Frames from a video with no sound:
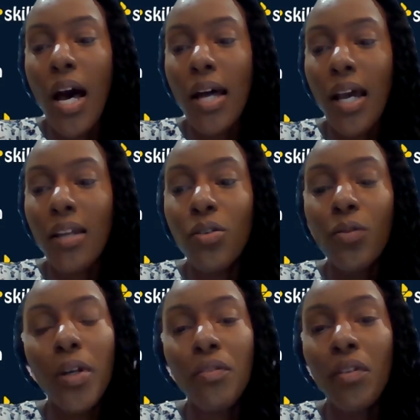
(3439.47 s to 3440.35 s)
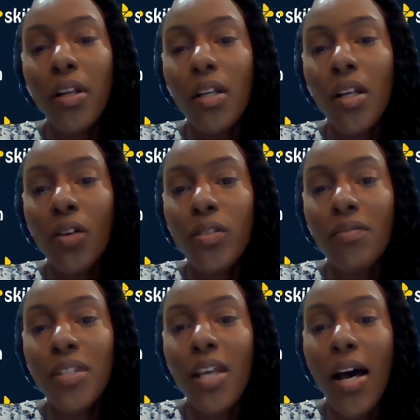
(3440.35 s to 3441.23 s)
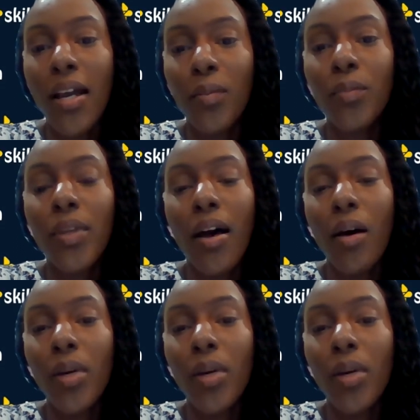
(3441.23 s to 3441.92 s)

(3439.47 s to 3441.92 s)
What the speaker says: And I know we're running out of time, yeah,